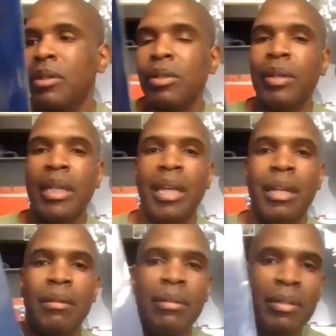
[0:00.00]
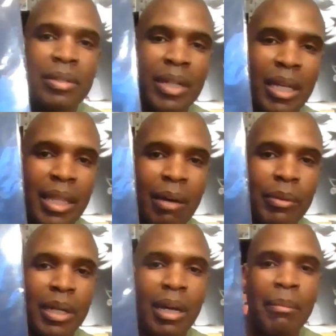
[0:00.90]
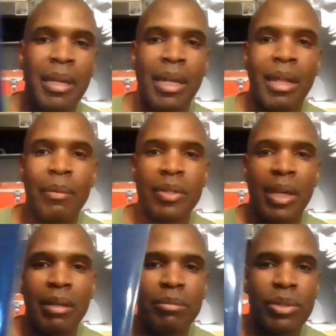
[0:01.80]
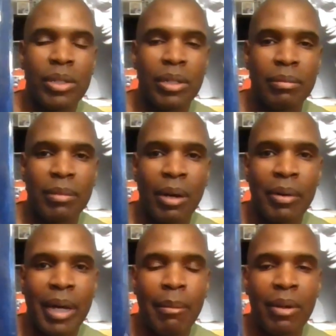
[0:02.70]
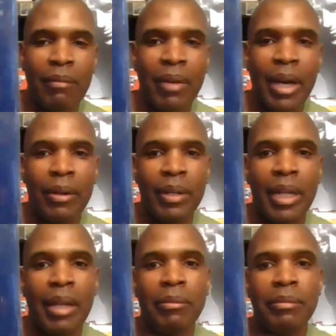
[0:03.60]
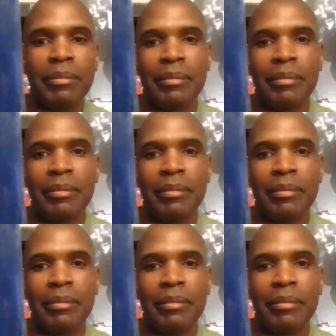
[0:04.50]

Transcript: So again, seeing that one come in, I was like, sure, I'll grab it on vinyl now.